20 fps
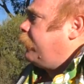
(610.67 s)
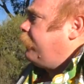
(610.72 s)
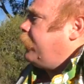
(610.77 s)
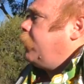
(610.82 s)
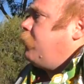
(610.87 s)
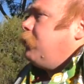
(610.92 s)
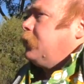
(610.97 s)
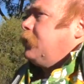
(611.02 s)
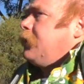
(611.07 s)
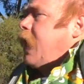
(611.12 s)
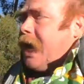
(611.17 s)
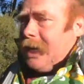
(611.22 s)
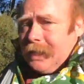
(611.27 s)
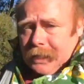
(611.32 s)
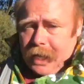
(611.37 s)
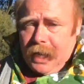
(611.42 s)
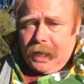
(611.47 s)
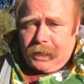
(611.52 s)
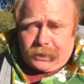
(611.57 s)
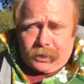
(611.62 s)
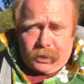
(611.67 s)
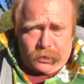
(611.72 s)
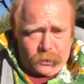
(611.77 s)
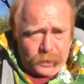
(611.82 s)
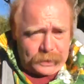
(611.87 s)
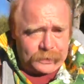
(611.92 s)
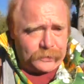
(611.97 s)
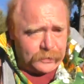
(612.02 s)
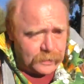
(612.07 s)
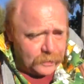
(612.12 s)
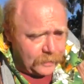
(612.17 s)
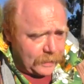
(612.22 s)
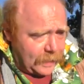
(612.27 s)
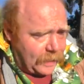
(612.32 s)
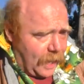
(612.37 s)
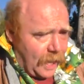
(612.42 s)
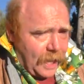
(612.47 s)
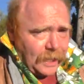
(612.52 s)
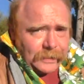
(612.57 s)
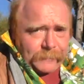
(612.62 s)
If you would like to ask a question,
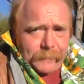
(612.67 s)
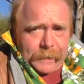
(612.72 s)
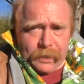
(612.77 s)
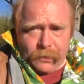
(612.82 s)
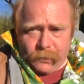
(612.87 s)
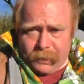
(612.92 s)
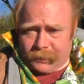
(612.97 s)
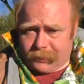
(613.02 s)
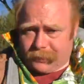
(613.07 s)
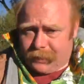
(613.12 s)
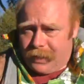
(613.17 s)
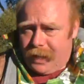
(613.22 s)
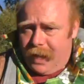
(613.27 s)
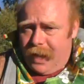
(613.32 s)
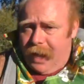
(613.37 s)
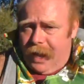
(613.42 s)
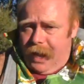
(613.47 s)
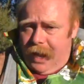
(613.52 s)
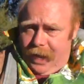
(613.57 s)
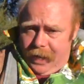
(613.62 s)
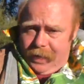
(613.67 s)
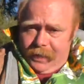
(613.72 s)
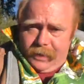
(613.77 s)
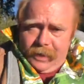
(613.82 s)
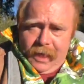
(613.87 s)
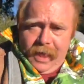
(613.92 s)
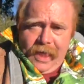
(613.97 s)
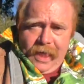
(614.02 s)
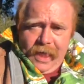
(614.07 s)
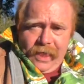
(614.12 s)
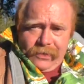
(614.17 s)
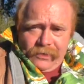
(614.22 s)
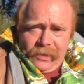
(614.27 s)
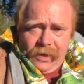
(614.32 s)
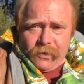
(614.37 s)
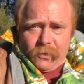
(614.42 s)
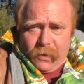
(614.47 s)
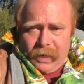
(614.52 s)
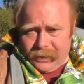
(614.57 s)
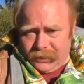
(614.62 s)
then ask me a question in
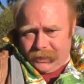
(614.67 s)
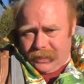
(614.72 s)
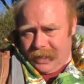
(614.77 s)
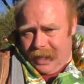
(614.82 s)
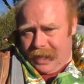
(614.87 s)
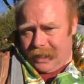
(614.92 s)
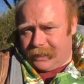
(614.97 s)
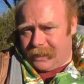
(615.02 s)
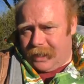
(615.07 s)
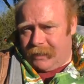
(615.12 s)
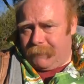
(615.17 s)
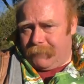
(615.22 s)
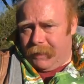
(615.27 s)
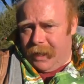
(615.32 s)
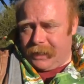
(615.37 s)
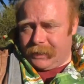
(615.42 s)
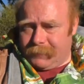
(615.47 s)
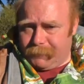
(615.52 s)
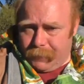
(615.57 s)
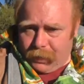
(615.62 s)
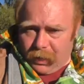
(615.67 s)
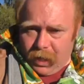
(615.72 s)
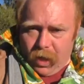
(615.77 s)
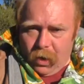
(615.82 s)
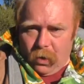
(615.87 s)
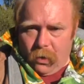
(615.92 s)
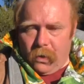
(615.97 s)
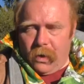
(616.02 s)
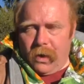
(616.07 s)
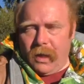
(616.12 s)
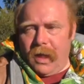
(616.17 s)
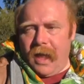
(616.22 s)
the question asking place below.